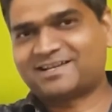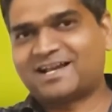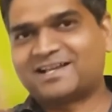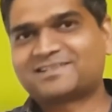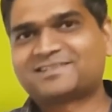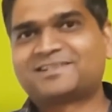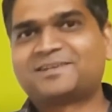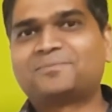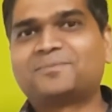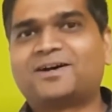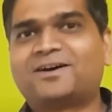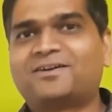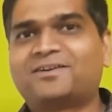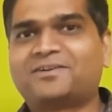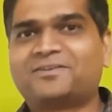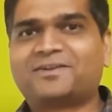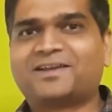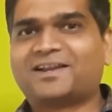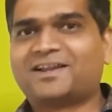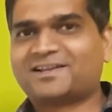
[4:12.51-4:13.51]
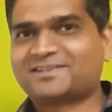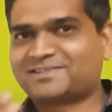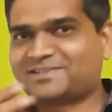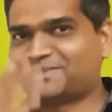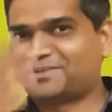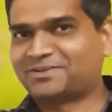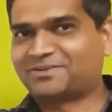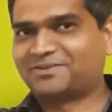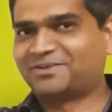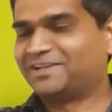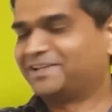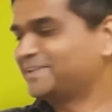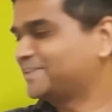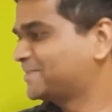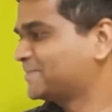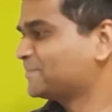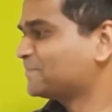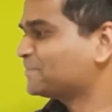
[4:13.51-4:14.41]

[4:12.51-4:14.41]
ask them, or you can ask your colleagues.